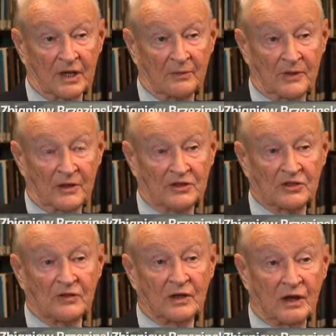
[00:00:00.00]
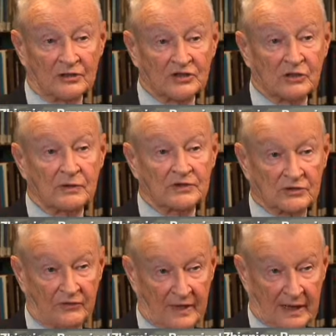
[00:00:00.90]
Because if the
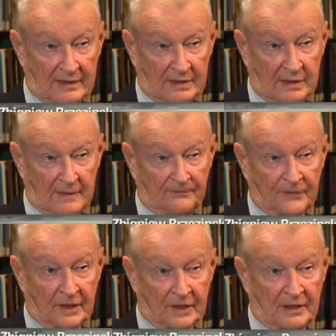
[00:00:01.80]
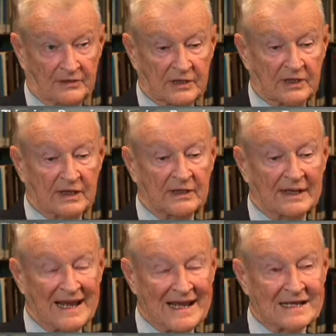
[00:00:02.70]
consequence of that is that in
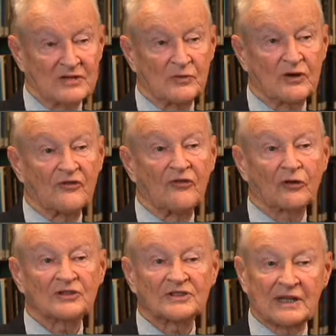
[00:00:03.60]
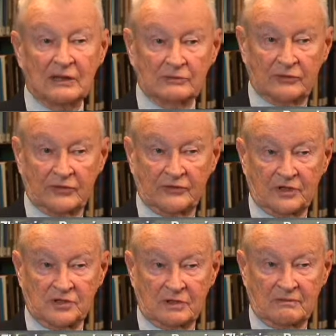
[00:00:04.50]
the end we're forced out of the
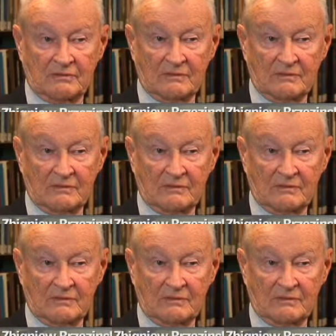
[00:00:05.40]
region,